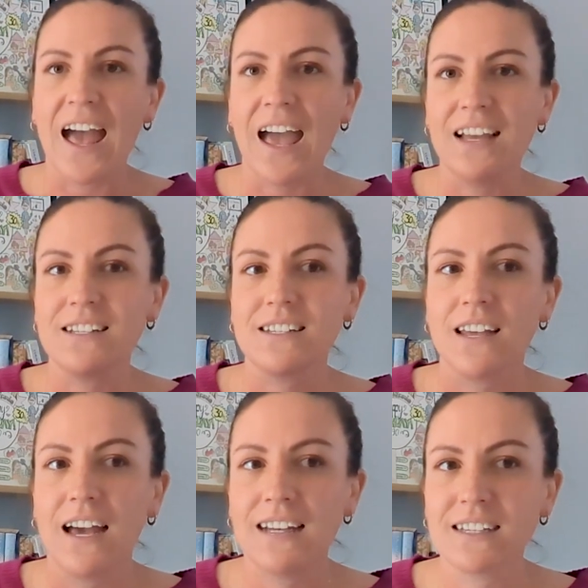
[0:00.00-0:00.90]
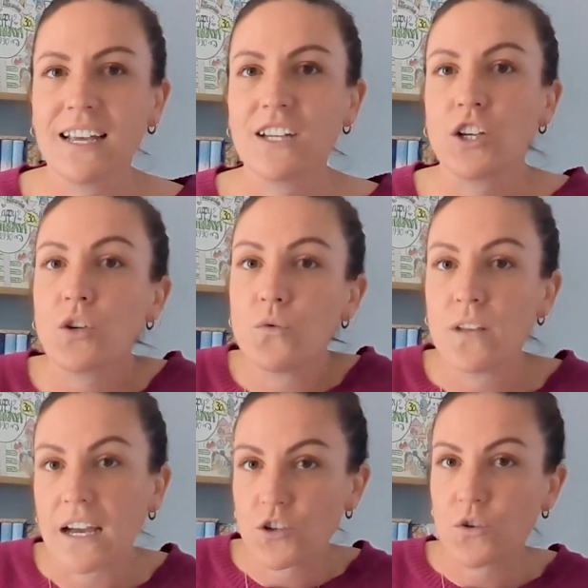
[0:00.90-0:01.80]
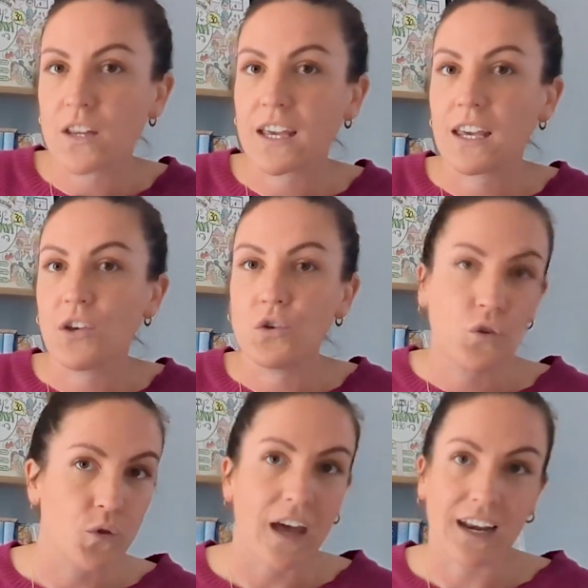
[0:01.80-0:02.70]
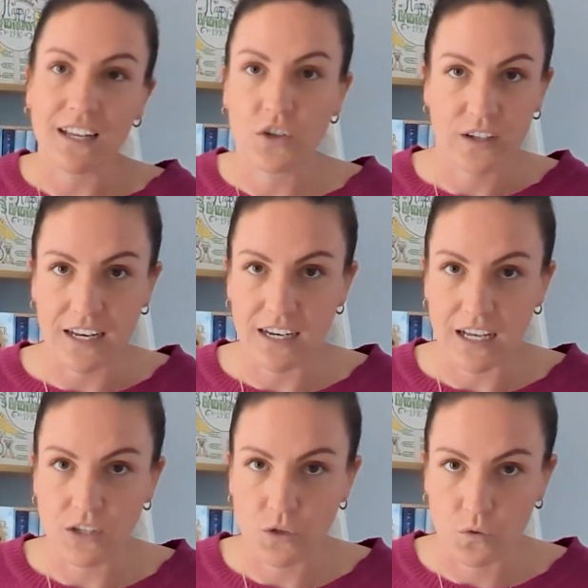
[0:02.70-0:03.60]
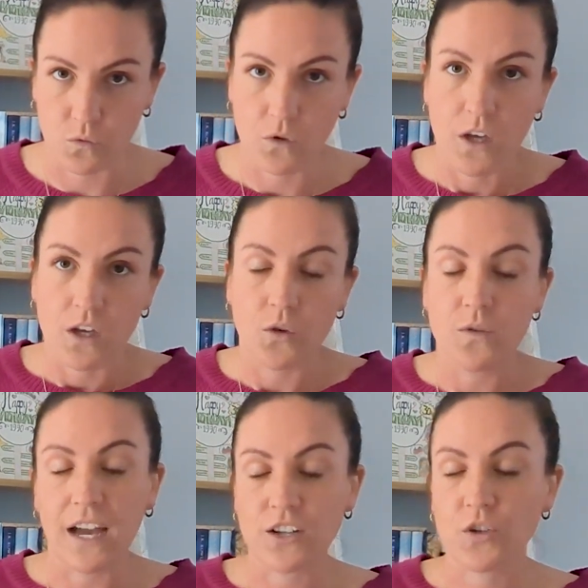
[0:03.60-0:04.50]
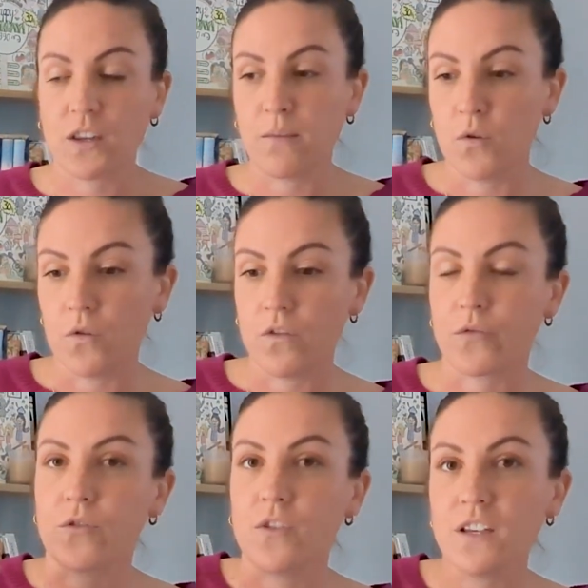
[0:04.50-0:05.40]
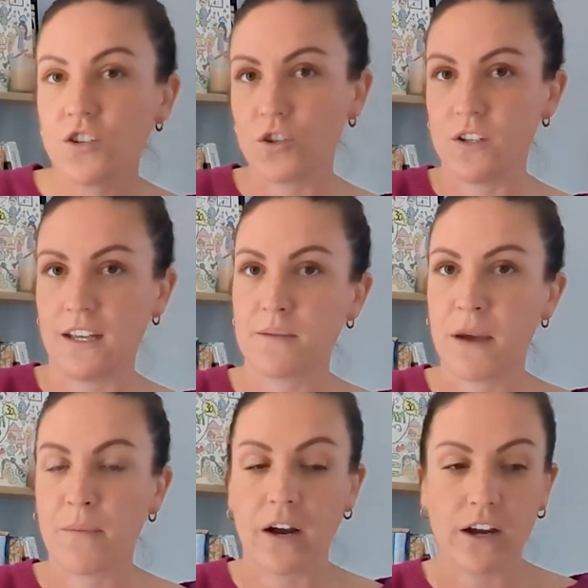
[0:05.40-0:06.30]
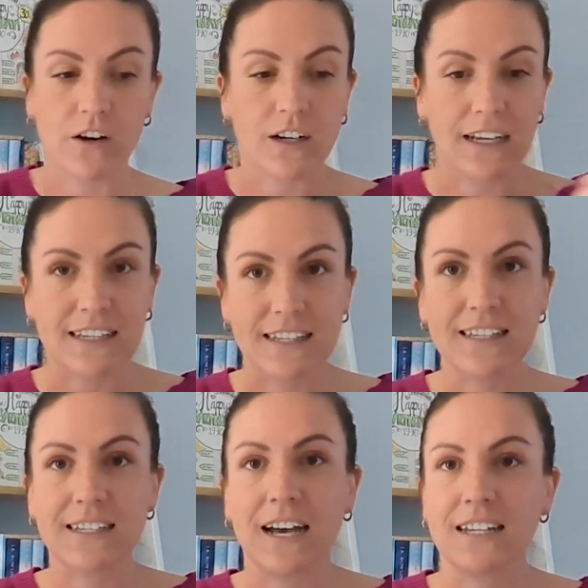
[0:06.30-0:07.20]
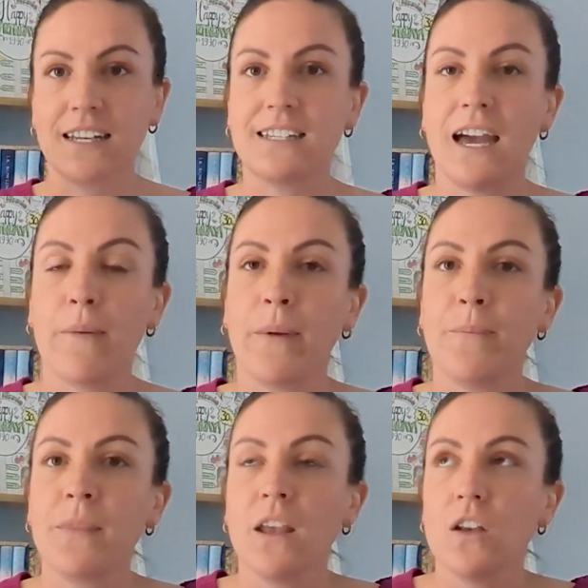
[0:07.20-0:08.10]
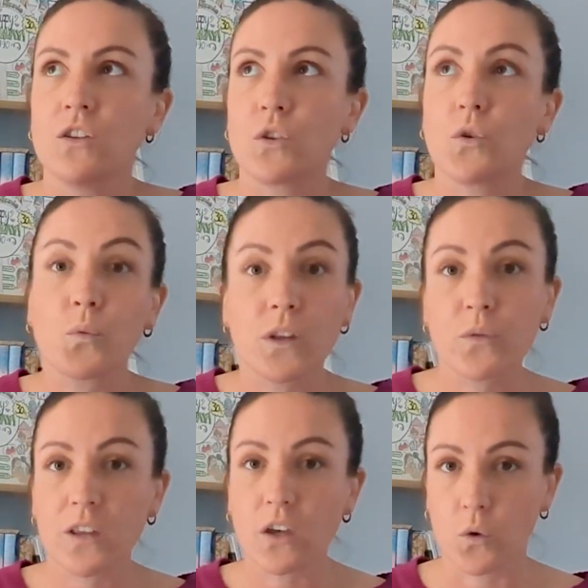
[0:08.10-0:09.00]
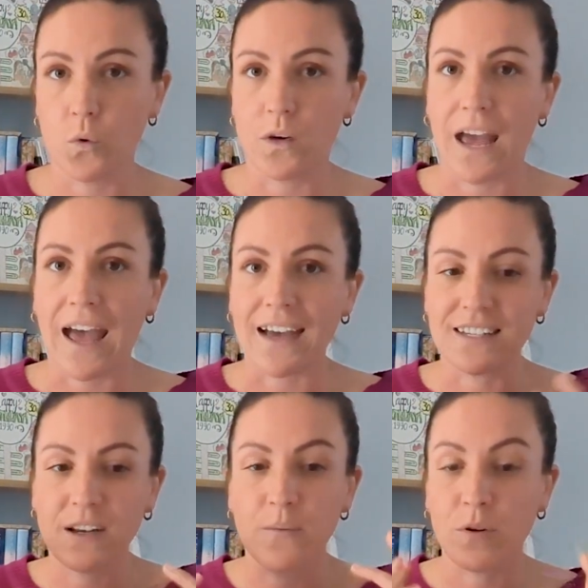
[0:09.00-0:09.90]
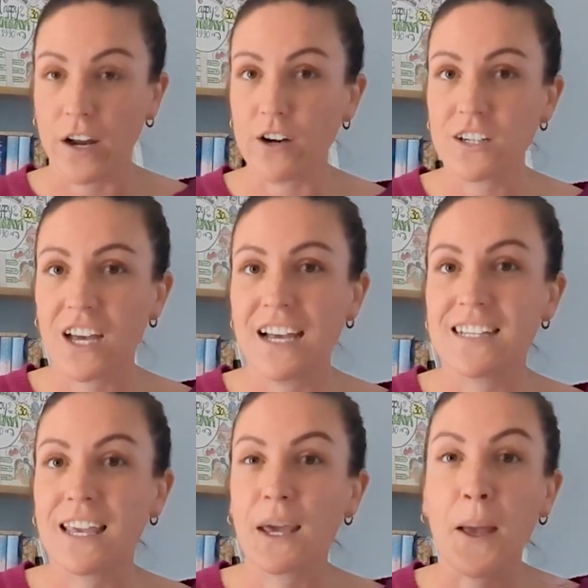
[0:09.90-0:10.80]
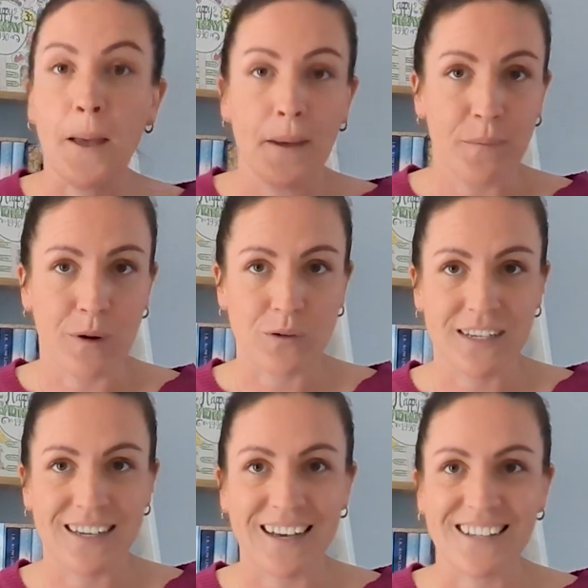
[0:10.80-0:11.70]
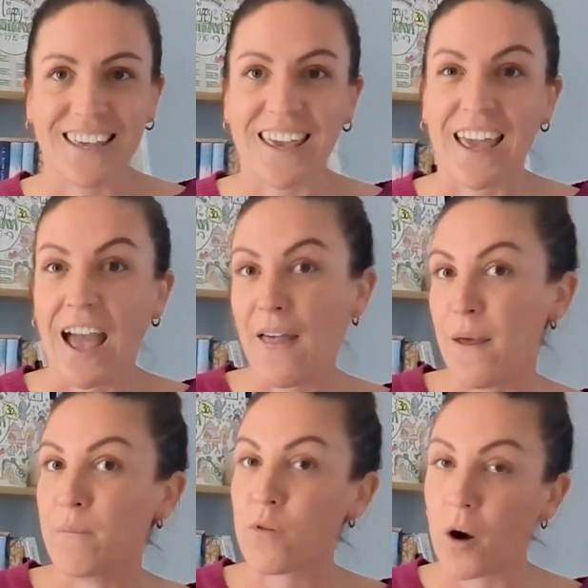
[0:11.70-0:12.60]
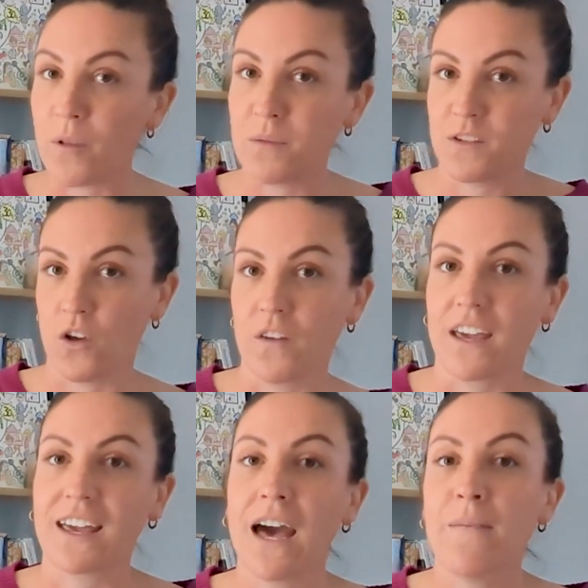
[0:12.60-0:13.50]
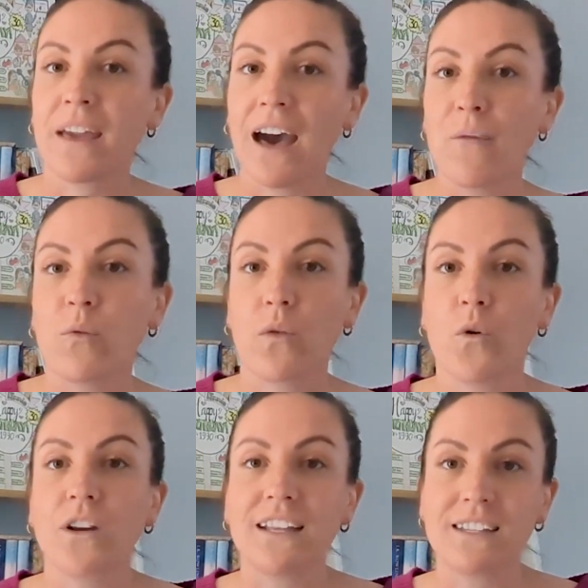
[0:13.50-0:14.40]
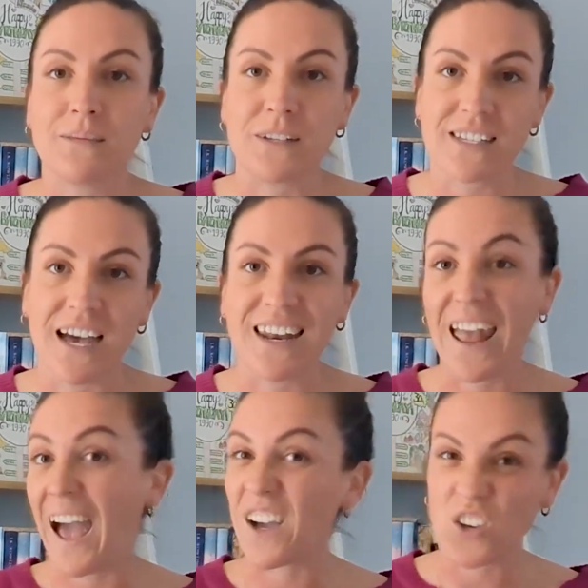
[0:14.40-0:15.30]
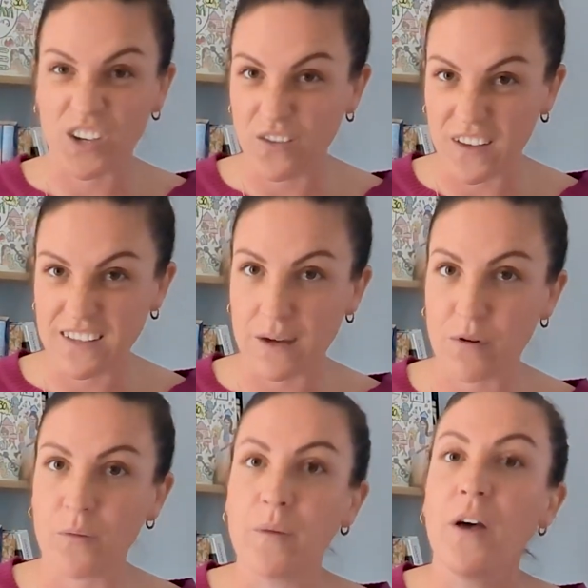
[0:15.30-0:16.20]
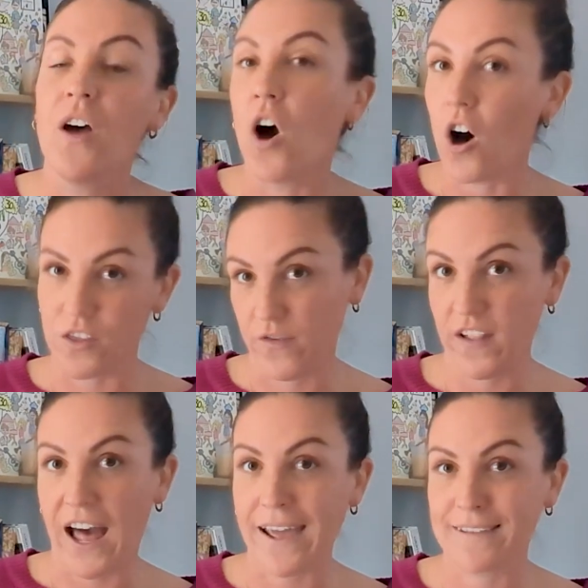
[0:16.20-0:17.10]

And as a teacher, you naturally do that in your day-to-day at school. You naturally move through, this student needs my priorities, this task needs to happen. So you're really, really good at prioritizing, multitasking, and then problem solving and coming up with what needs to be done and how you're going to fix that problem on the fly.